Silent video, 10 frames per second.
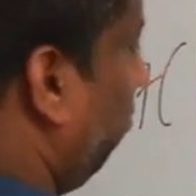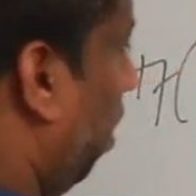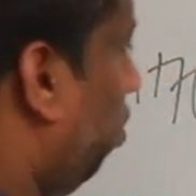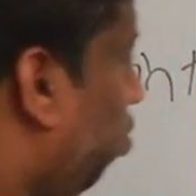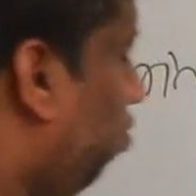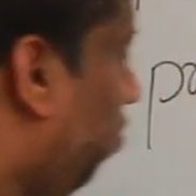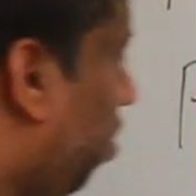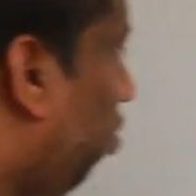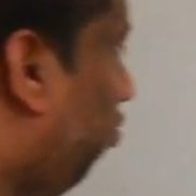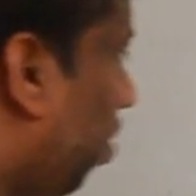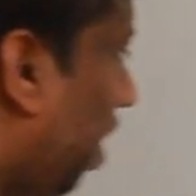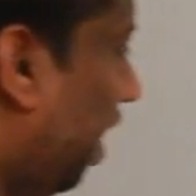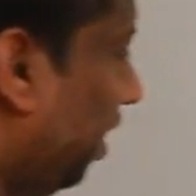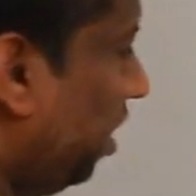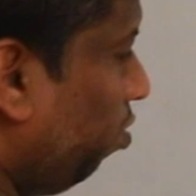value. Now if you write
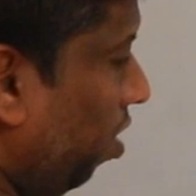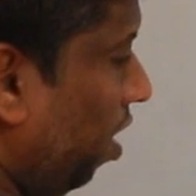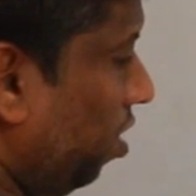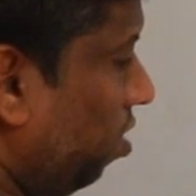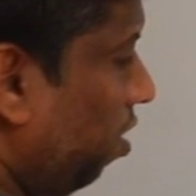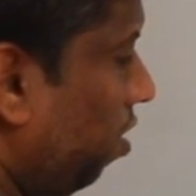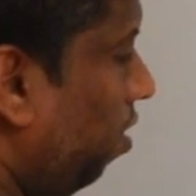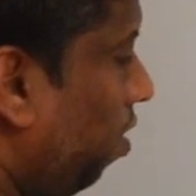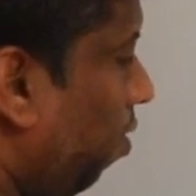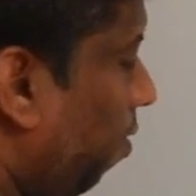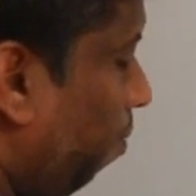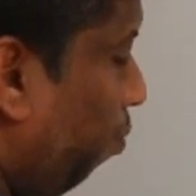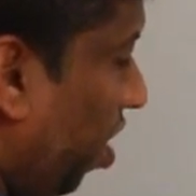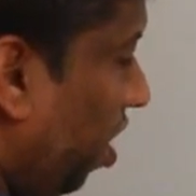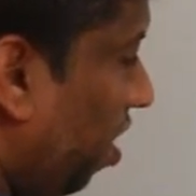like this, what is the answer?
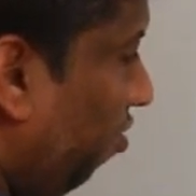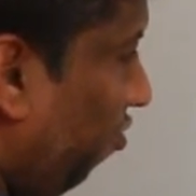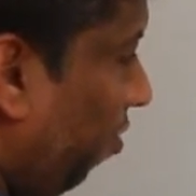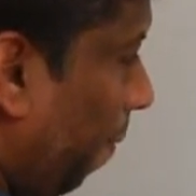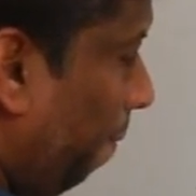Printf